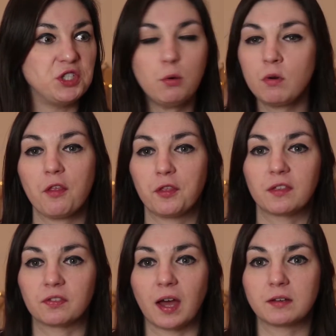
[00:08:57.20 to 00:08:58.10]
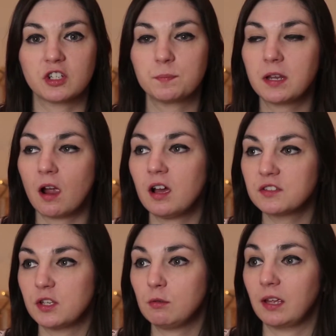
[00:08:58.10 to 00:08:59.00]
Do not think that. Just
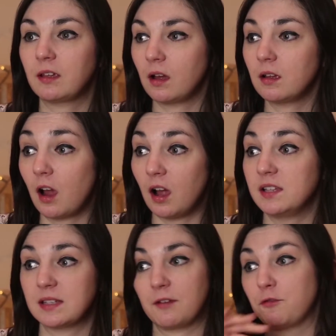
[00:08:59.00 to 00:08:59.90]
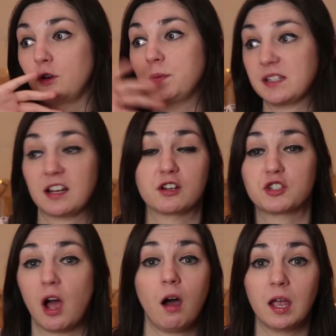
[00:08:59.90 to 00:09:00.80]
because you like guys for a
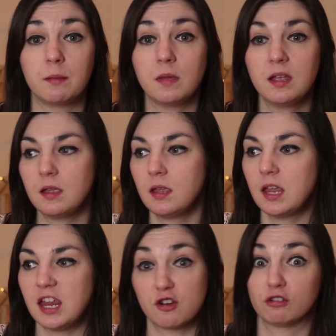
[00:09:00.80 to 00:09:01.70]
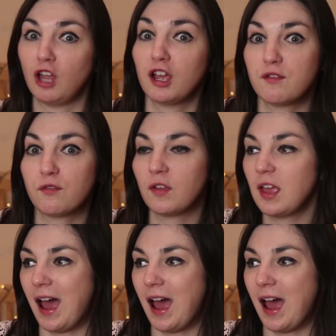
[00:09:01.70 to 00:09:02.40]
particular time in your life